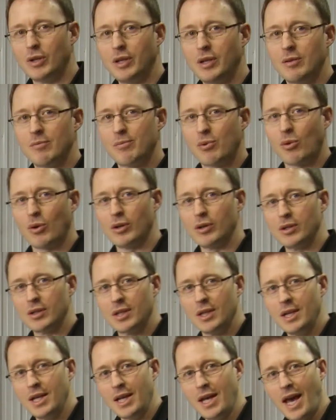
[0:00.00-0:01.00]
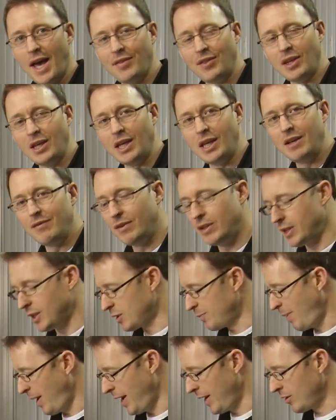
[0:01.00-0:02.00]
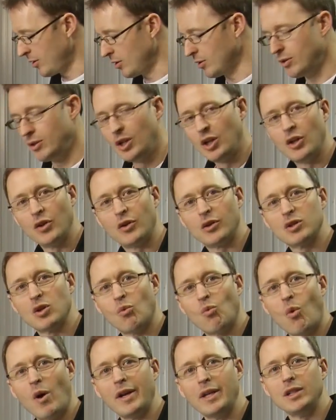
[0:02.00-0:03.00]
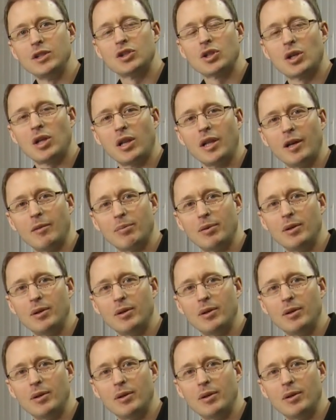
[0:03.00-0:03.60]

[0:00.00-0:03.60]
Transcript: really important. At the eave of this panel, there's a one inch clip